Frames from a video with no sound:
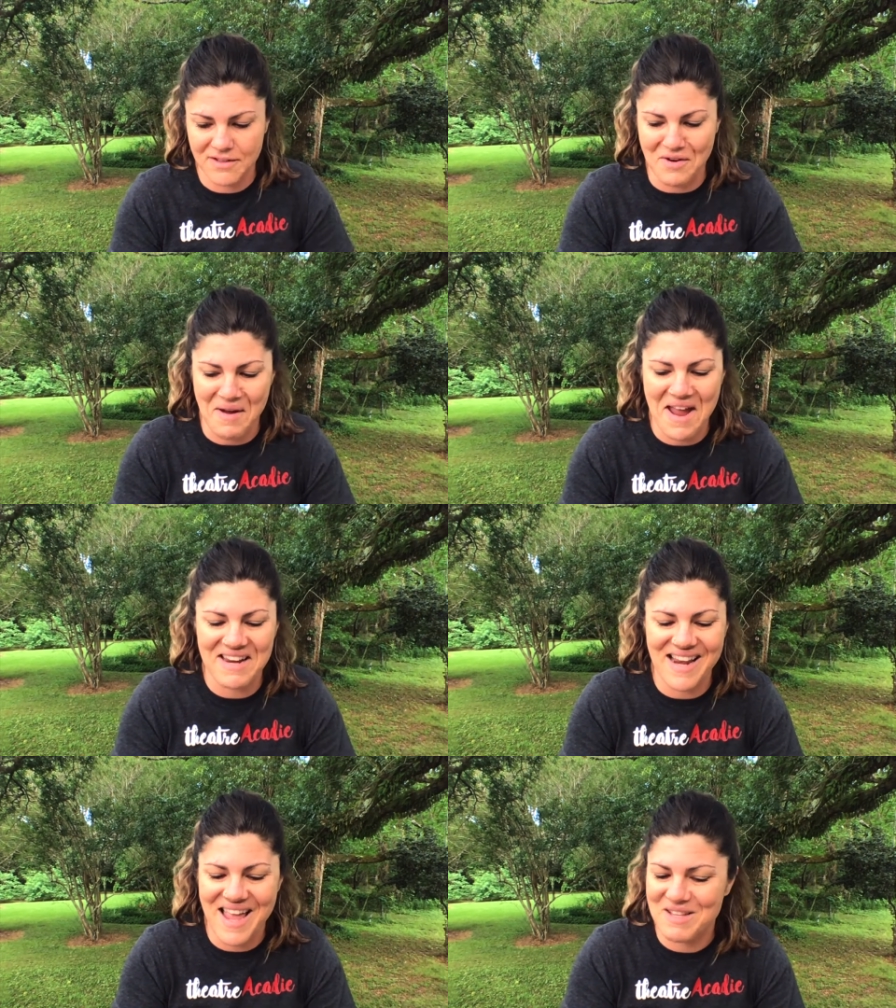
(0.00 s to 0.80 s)
her
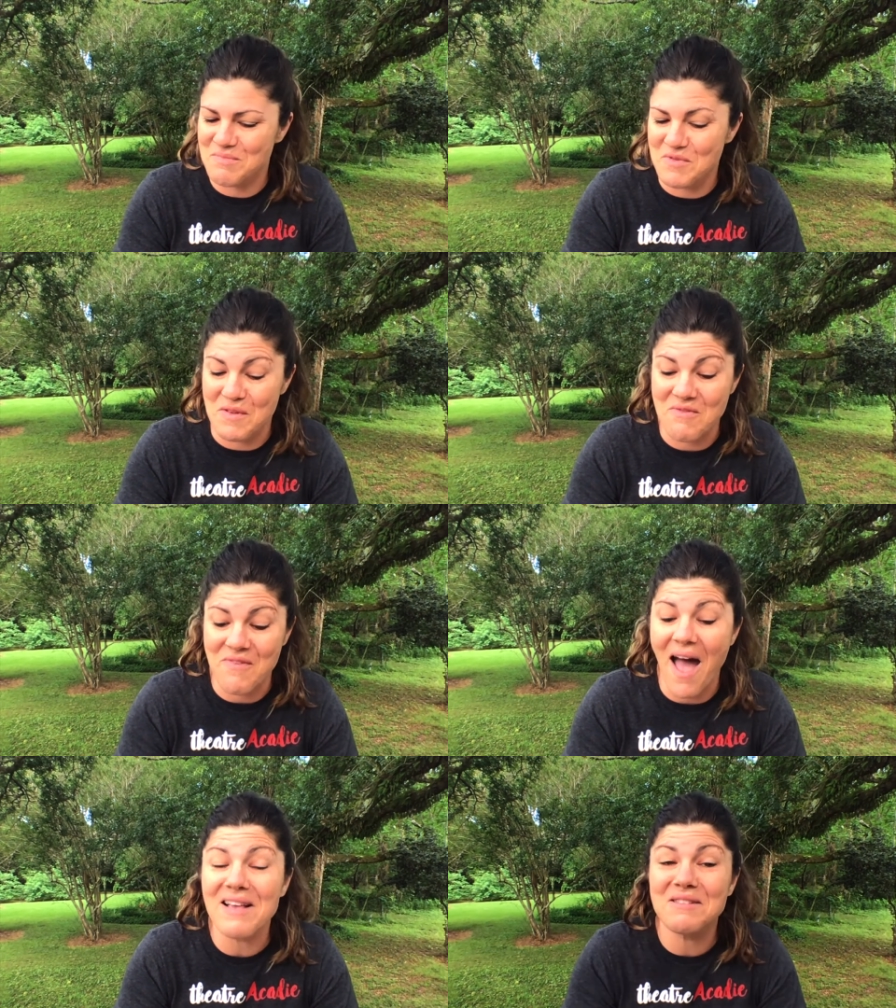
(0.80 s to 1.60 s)
8 legs moving
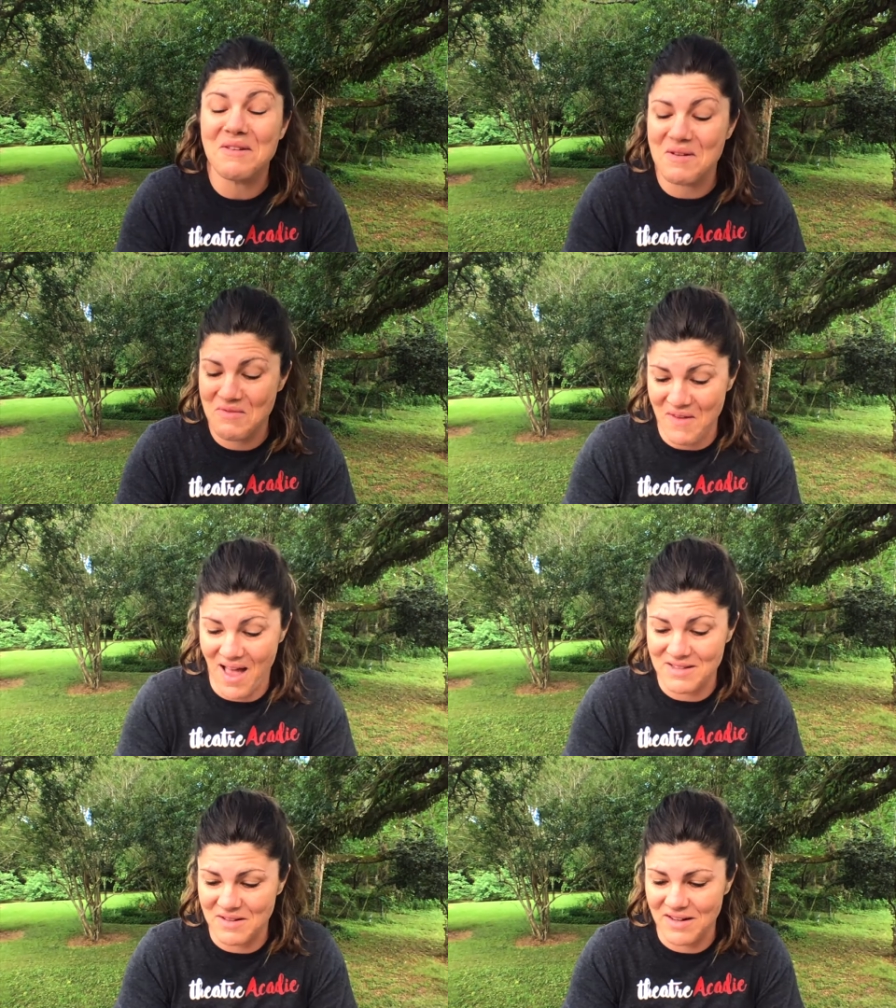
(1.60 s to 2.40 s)
faster and
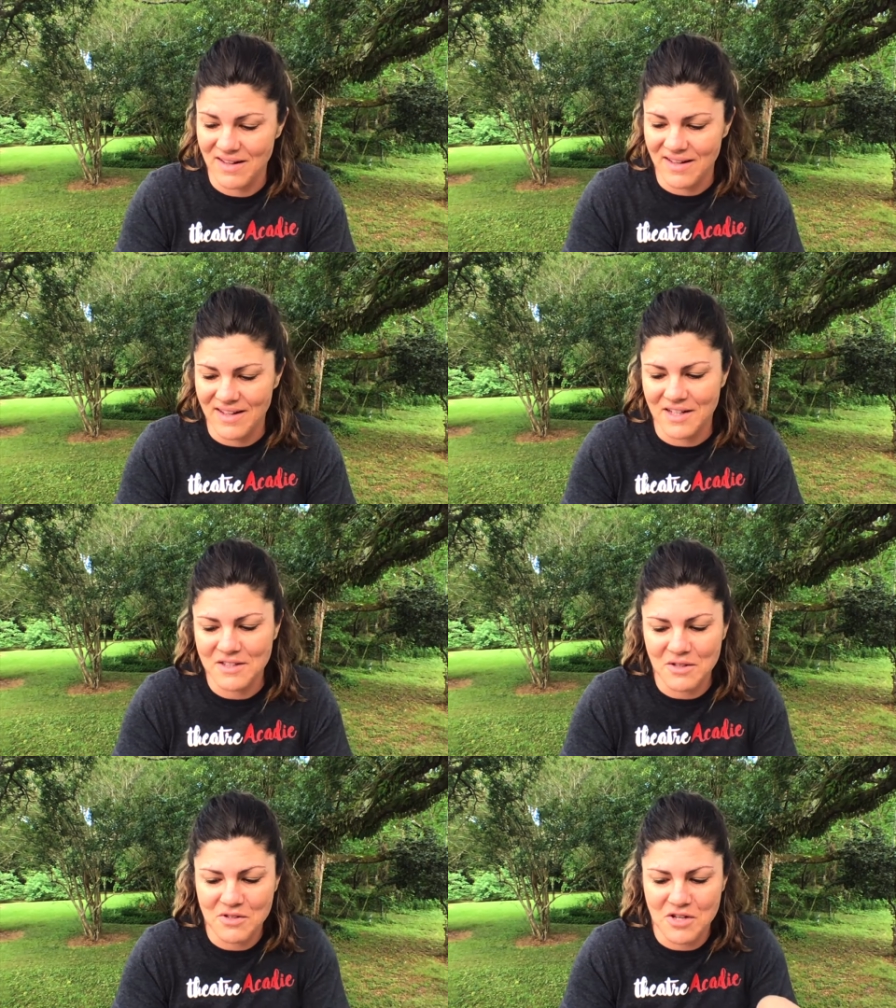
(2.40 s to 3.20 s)
faster
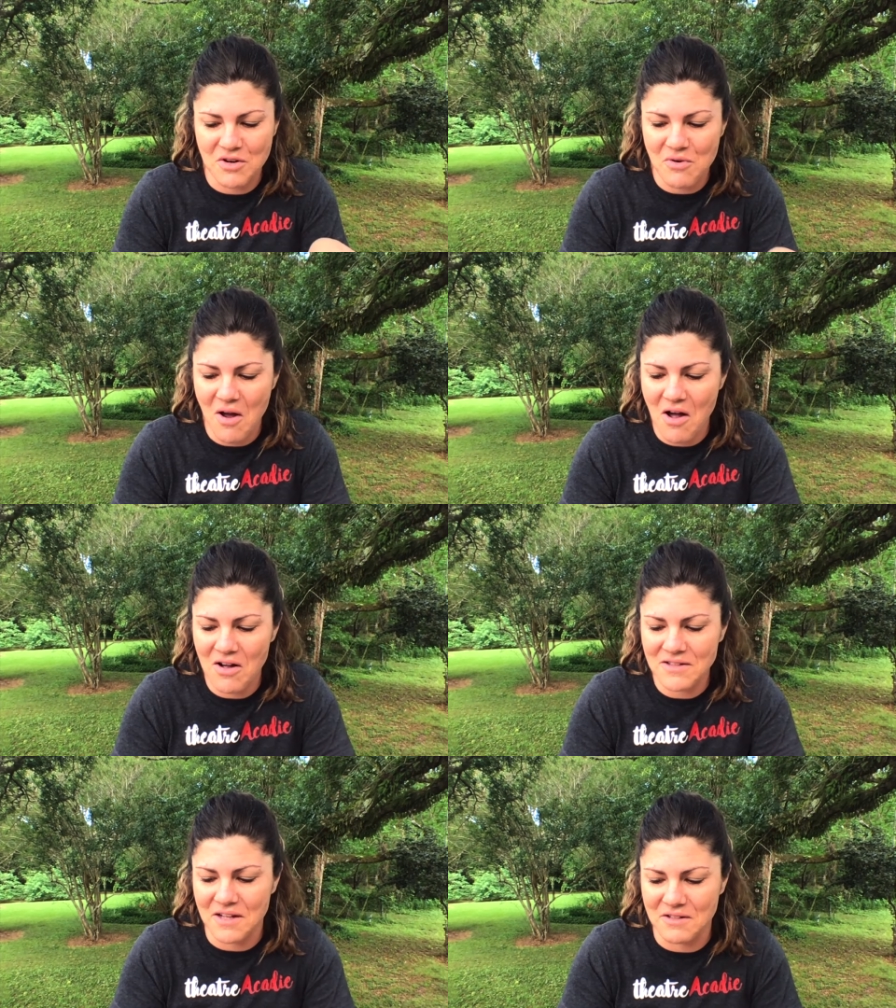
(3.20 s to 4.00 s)
until she
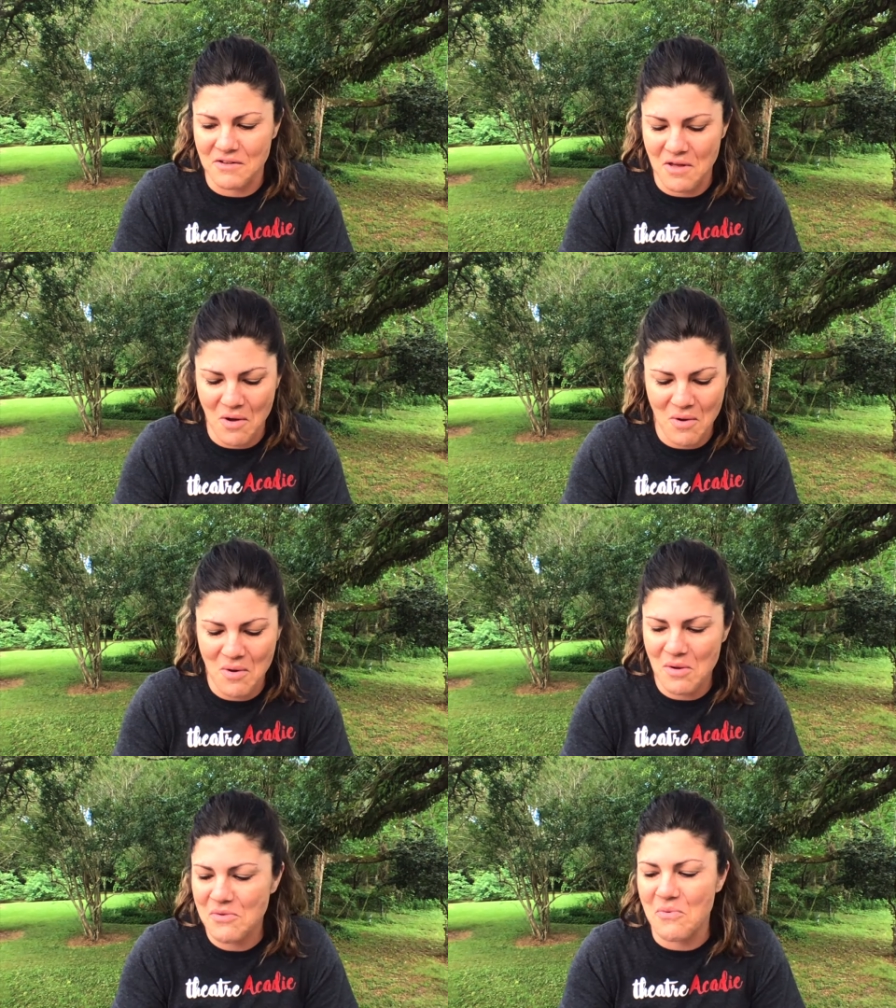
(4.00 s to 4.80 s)
crawled under the
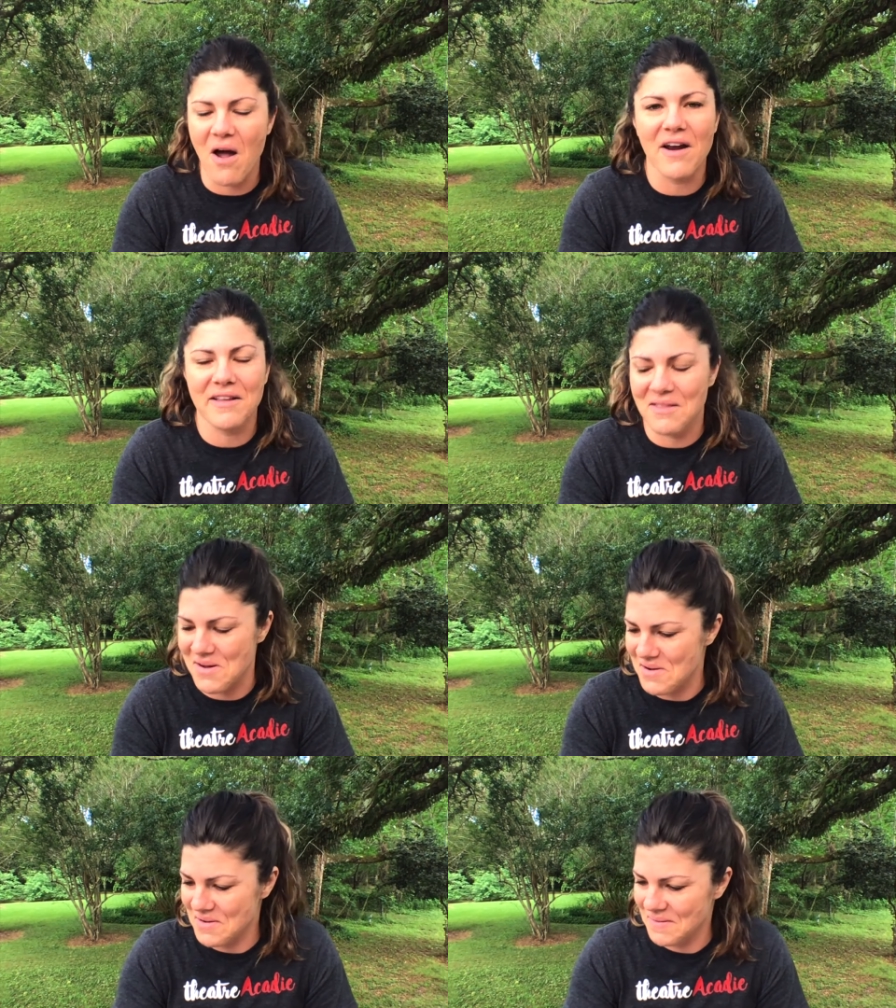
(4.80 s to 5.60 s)
old rotted log.